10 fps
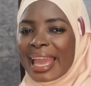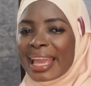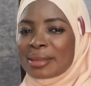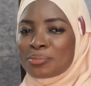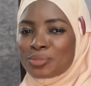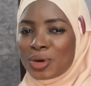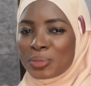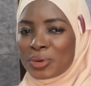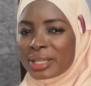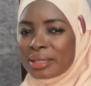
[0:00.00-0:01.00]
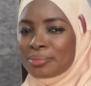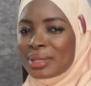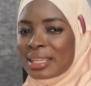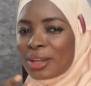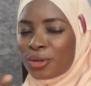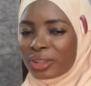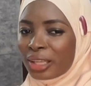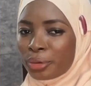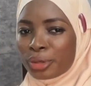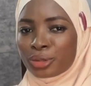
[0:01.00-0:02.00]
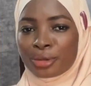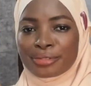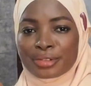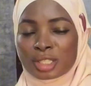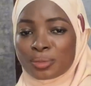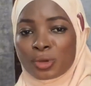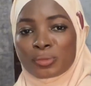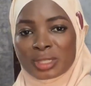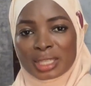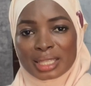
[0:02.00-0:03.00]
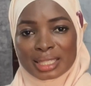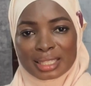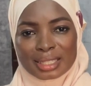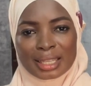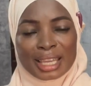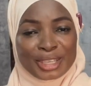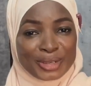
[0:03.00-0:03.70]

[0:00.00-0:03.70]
earn more money being a content creator for small businesses.